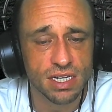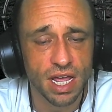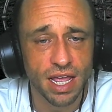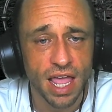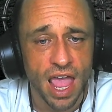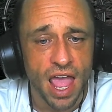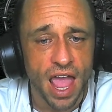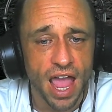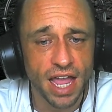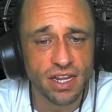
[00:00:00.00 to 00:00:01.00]
Like,
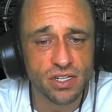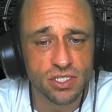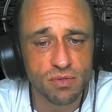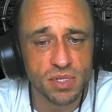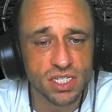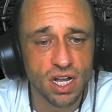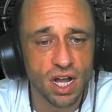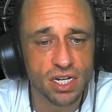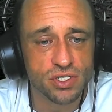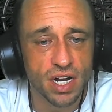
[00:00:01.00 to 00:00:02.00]
and there's so much
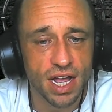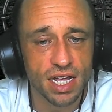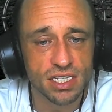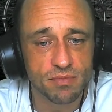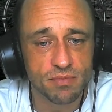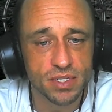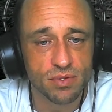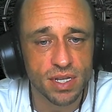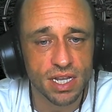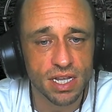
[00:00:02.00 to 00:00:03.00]
contrast
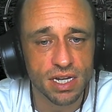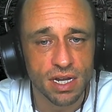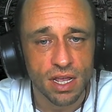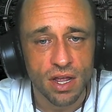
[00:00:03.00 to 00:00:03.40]
between